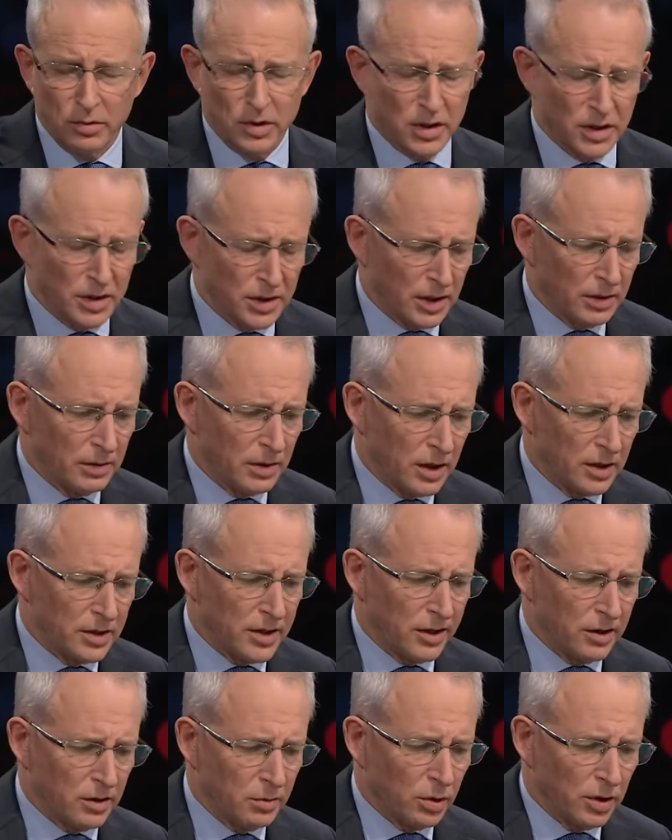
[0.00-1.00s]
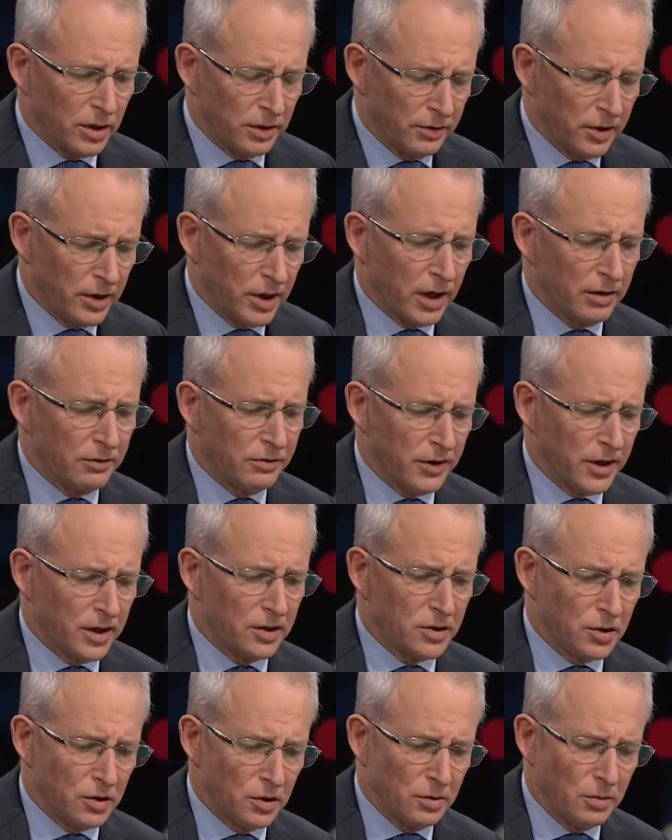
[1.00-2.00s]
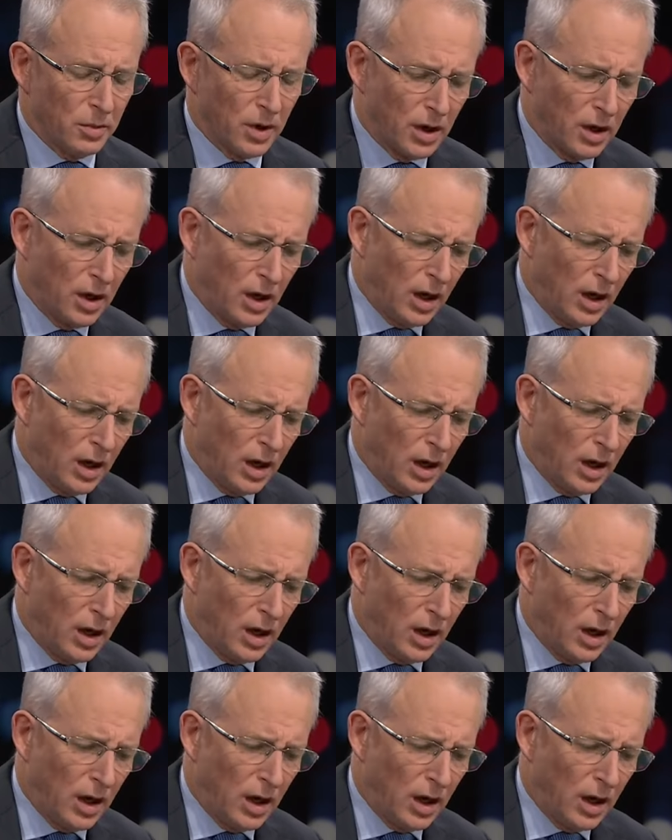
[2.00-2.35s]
which is a terrible and very unfair term.